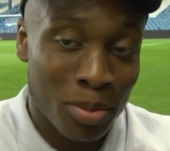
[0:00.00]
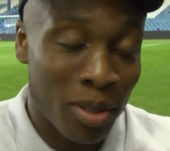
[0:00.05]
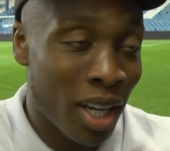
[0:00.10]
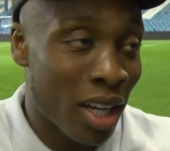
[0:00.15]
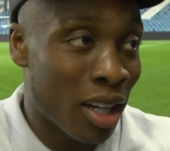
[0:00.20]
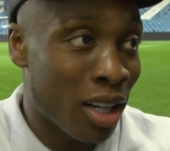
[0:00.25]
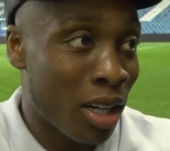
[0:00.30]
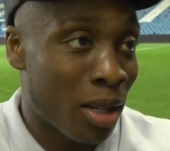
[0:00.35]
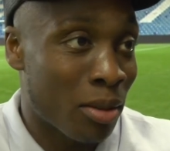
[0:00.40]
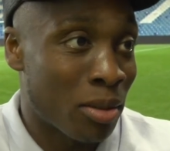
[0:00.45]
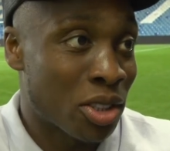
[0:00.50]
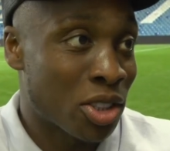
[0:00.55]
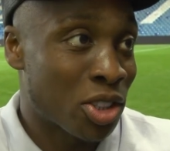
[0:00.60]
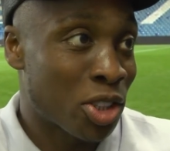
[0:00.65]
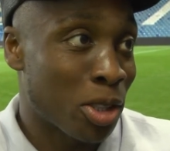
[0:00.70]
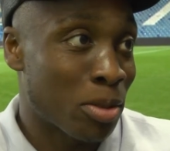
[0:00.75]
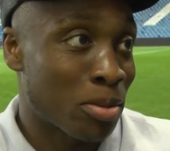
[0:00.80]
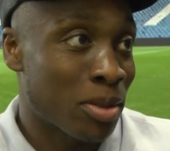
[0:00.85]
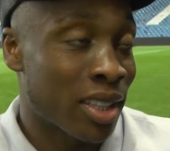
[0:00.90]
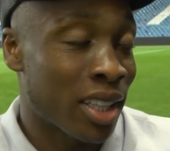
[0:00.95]
player come and
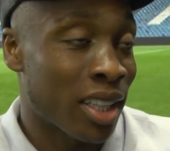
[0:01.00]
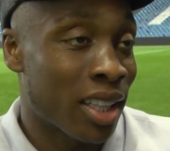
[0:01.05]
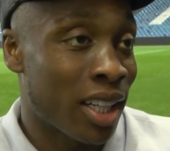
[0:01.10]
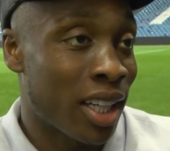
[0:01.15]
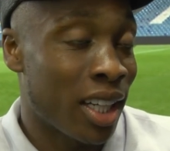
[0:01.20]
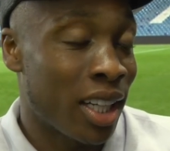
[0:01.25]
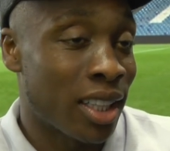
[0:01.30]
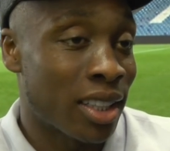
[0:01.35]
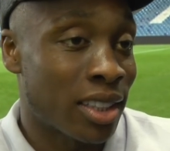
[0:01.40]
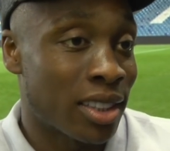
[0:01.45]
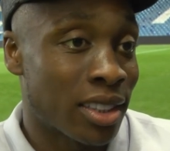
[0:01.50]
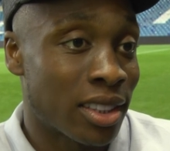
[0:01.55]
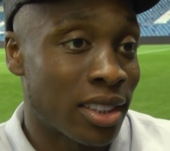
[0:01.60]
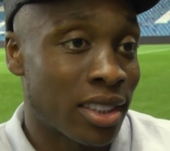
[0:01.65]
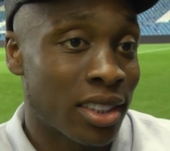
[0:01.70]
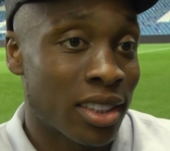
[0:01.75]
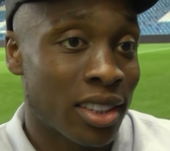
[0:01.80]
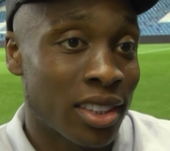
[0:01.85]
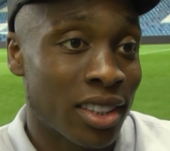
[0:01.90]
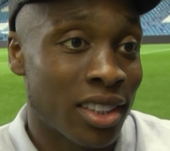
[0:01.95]
chopped it and
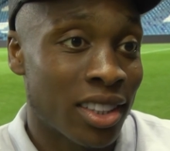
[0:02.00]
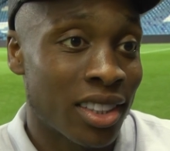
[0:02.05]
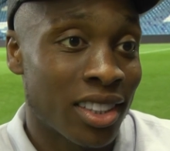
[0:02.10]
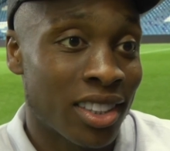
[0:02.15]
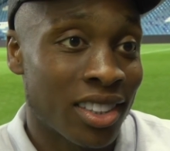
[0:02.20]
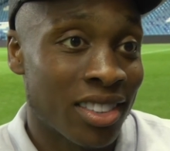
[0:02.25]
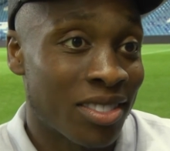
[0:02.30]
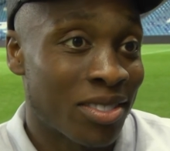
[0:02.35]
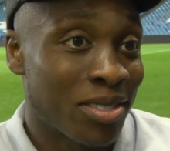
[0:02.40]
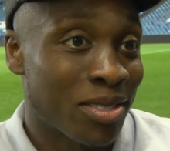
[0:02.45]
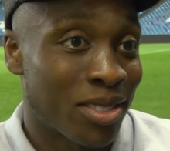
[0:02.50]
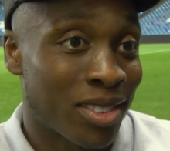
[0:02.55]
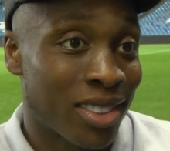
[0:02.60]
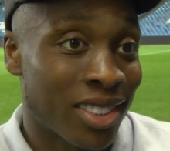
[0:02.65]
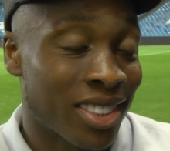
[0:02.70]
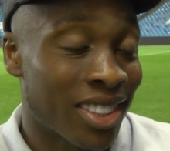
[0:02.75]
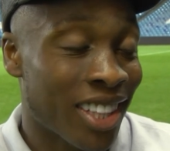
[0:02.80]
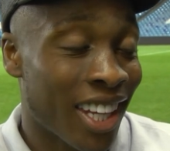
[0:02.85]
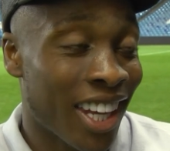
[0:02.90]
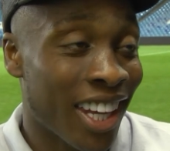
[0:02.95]

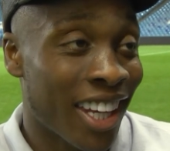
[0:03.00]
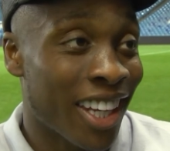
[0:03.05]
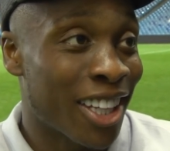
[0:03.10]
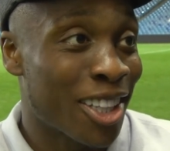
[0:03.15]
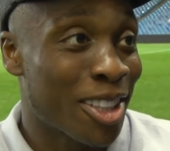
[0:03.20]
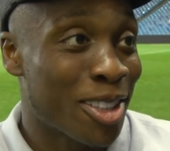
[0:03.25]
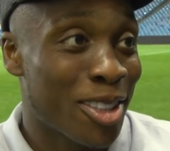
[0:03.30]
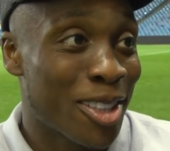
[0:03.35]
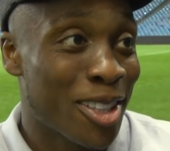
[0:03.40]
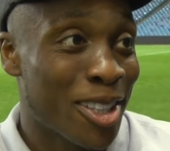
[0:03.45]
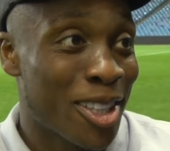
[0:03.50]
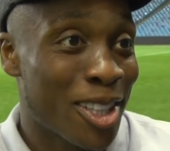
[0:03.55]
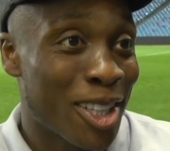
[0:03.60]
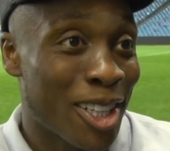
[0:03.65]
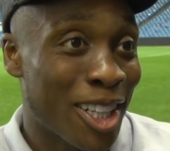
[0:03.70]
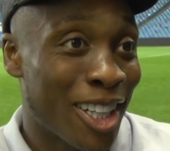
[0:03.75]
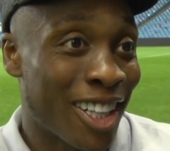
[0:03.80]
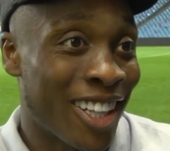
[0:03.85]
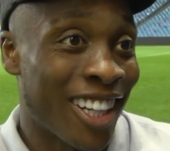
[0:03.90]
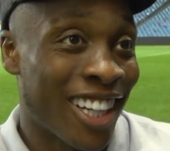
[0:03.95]
just hit it.
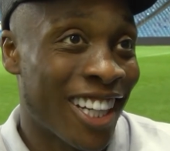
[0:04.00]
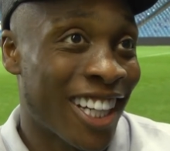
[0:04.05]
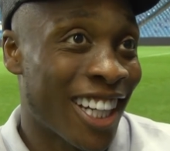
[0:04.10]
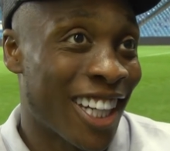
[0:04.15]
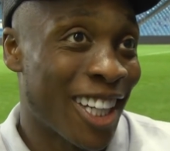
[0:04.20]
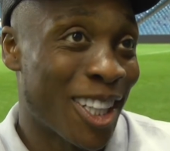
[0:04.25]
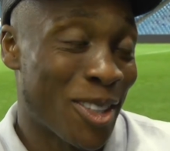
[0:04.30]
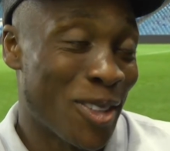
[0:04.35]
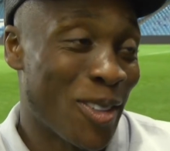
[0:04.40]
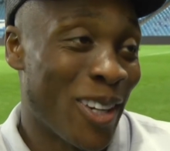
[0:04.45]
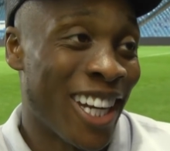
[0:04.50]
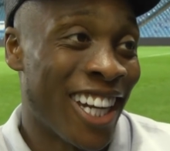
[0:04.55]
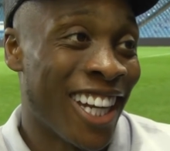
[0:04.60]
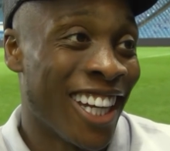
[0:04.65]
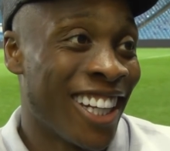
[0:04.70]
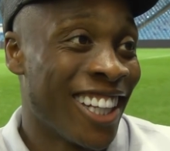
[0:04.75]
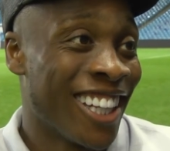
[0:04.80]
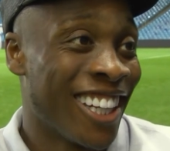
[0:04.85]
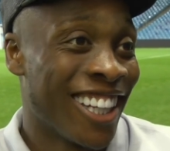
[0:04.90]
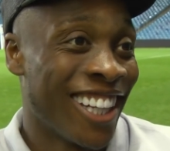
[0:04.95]
And luckily he went
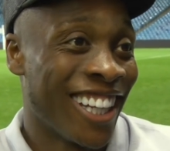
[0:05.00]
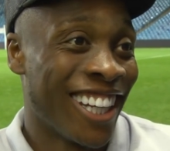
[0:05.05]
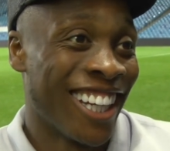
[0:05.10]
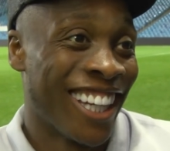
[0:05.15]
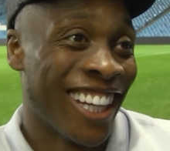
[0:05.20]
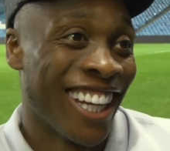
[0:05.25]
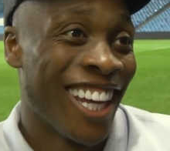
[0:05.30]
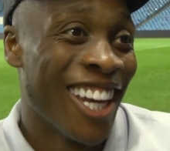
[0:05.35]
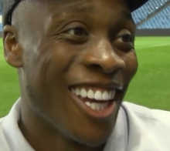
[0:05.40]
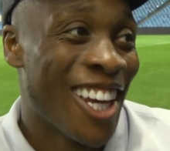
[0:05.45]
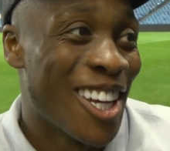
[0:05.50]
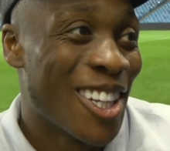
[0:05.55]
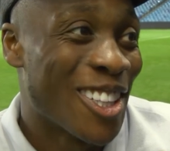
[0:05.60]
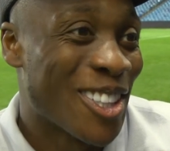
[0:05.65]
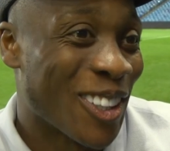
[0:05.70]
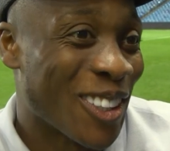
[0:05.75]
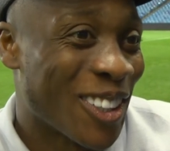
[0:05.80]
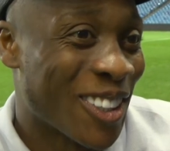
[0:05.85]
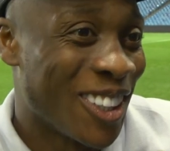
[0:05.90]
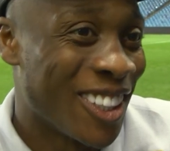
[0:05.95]
in,
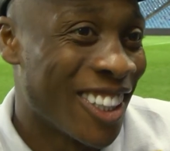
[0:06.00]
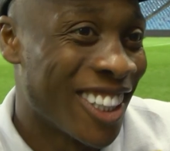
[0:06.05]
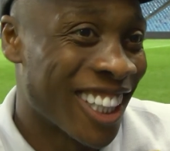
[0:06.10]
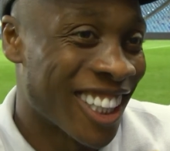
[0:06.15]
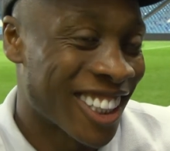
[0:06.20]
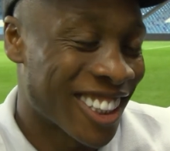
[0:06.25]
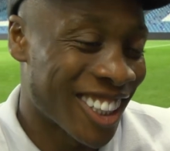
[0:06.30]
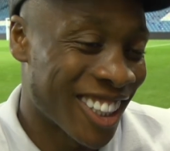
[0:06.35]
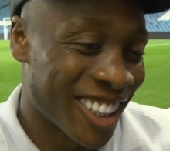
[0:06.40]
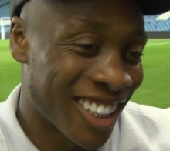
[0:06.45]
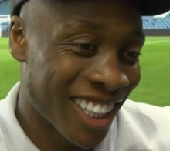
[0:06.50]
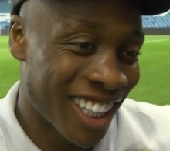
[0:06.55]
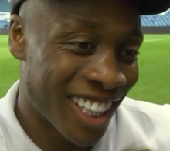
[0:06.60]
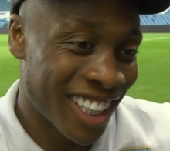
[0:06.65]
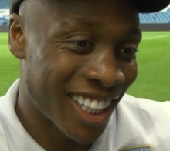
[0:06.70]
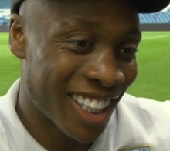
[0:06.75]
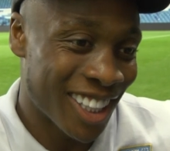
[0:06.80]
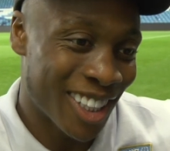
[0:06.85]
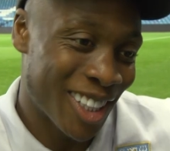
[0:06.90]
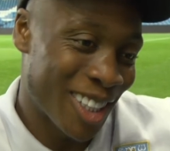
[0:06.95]
top corner, so
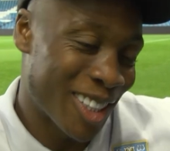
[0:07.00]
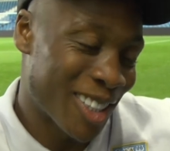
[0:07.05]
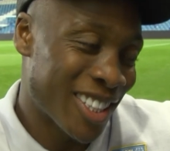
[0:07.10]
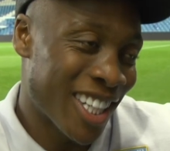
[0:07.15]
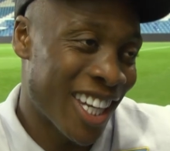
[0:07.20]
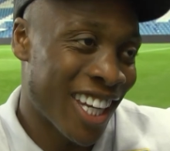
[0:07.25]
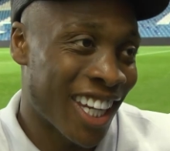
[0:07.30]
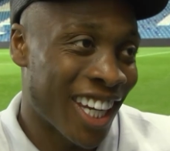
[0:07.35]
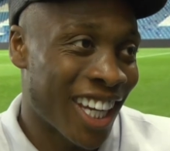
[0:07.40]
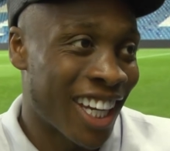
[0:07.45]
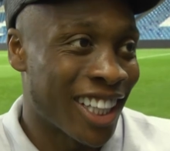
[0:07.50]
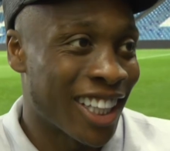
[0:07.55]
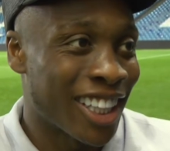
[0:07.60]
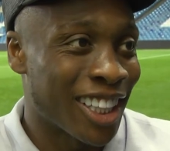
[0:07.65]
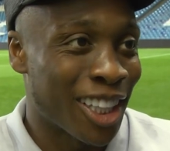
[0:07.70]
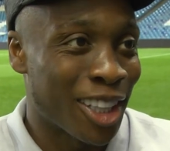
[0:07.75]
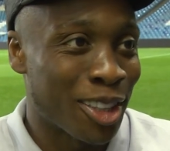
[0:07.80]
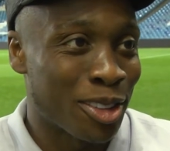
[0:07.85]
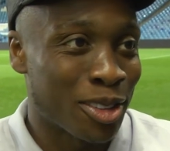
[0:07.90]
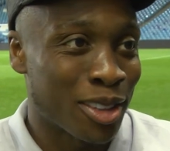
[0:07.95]
yeah, I'll take it any
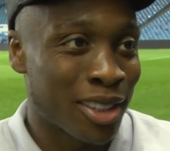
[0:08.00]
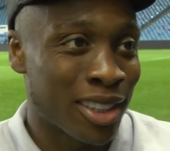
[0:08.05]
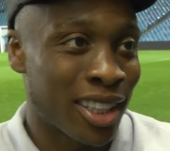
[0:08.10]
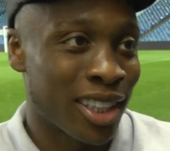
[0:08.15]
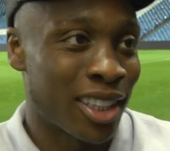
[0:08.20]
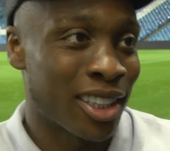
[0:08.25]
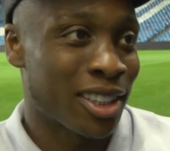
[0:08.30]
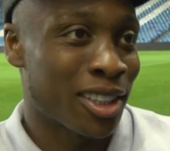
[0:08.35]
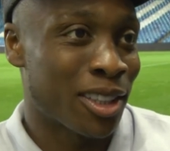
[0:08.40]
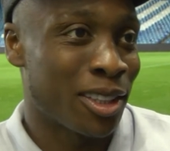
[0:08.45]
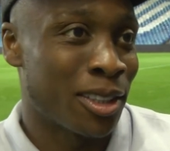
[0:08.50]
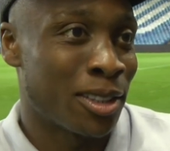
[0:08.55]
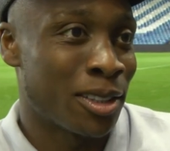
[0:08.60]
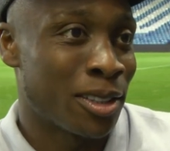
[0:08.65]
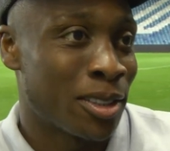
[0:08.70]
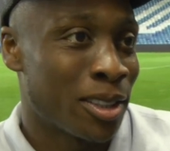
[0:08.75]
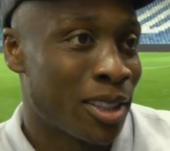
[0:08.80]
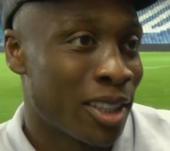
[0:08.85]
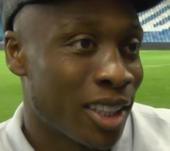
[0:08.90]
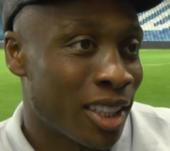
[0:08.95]
day obviously, so
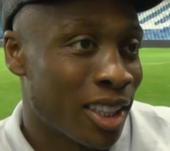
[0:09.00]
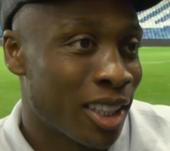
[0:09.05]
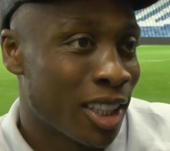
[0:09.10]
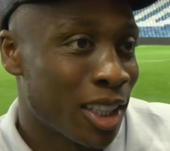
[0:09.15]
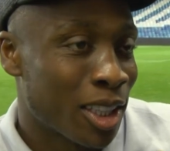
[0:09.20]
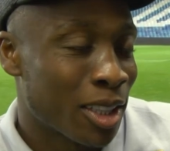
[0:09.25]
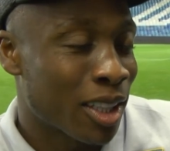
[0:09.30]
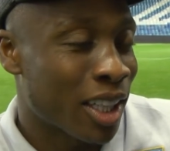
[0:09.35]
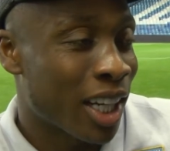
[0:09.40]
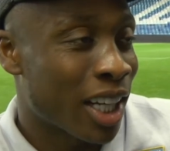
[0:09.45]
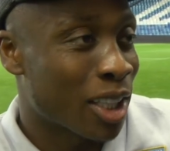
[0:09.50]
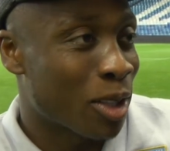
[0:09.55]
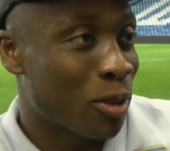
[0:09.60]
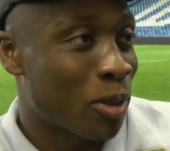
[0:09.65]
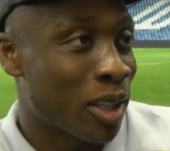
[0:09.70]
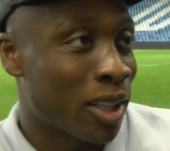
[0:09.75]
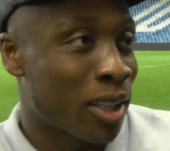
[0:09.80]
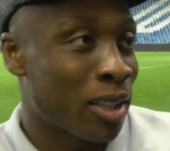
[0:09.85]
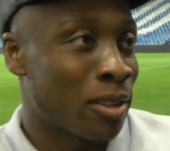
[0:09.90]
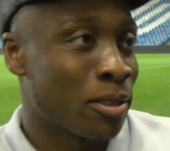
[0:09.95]
glad it
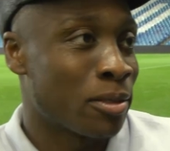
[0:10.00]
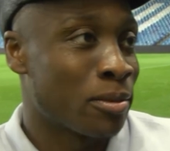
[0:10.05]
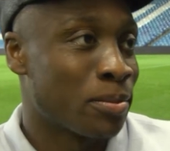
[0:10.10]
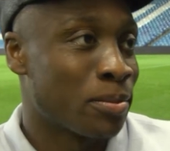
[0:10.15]
went in.